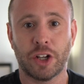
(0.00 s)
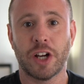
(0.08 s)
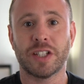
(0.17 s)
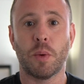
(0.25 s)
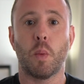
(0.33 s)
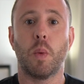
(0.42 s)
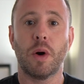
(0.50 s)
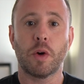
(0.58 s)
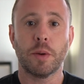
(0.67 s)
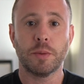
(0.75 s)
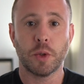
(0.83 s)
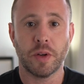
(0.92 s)
guys and
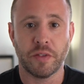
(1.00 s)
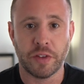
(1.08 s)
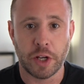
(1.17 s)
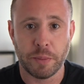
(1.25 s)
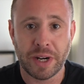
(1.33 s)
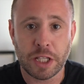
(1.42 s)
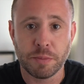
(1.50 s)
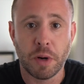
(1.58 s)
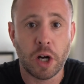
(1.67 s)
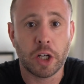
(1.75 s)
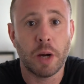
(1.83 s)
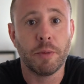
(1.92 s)
welcome to another video. My name is
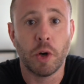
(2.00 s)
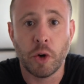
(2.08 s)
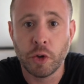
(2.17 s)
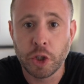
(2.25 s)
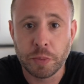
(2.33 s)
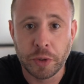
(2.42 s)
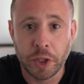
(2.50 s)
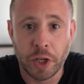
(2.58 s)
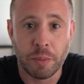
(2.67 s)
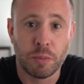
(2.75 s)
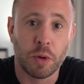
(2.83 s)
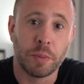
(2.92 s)
Mark, I'm an entrepreneur
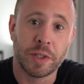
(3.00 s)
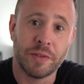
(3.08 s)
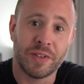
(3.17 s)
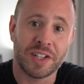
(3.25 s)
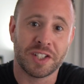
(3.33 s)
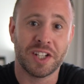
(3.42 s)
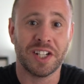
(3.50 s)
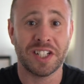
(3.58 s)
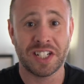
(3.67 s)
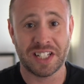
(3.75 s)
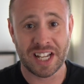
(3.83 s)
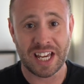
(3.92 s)
and property investor, and in
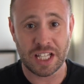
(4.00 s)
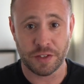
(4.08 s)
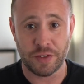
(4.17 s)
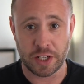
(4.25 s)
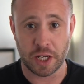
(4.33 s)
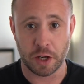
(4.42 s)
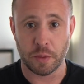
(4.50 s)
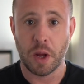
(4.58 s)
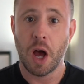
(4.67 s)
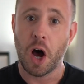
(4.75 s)
today's video